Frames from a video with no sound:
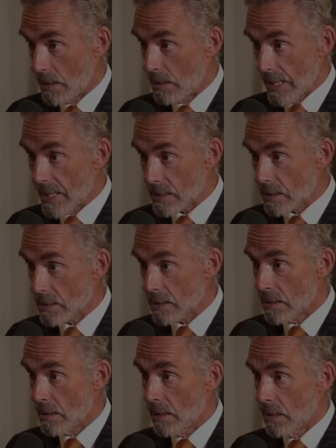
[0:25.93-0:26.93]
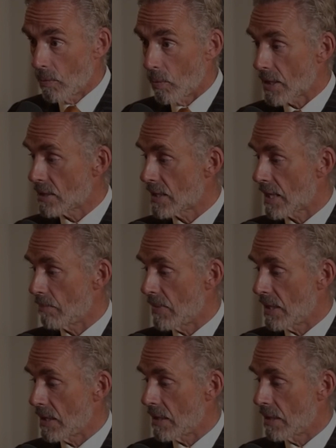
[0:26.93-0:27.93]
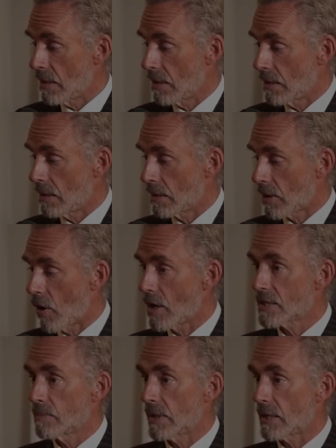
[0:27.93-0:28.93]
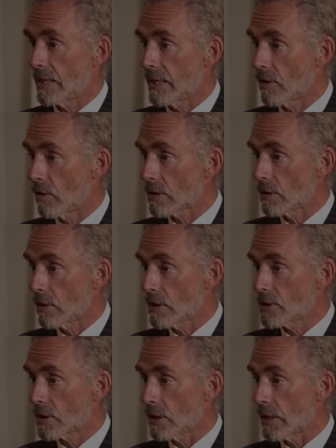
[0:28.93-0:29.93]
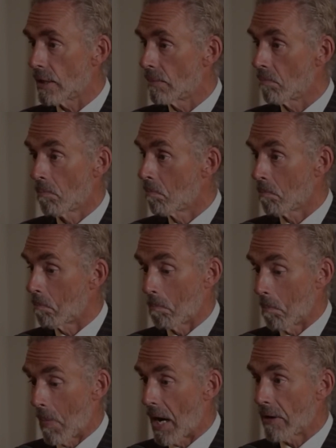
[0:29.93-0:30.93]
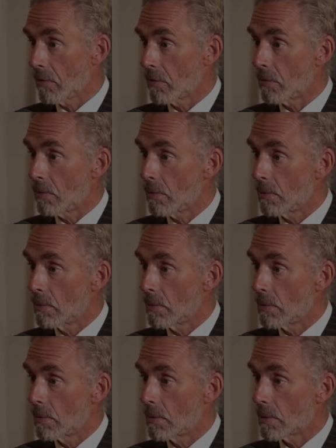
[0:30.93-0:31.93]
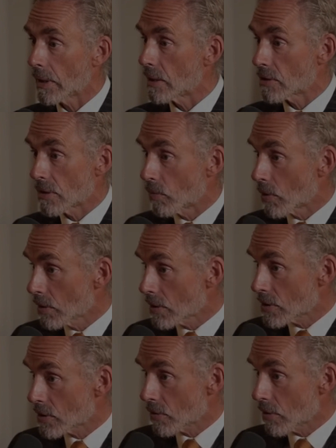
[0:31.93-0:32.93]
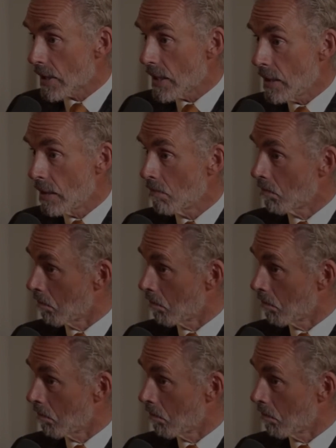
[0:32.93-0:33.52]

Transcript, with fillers: Yes. What does that mean cosmically and ontologically? I don't know. Like, is the world a story?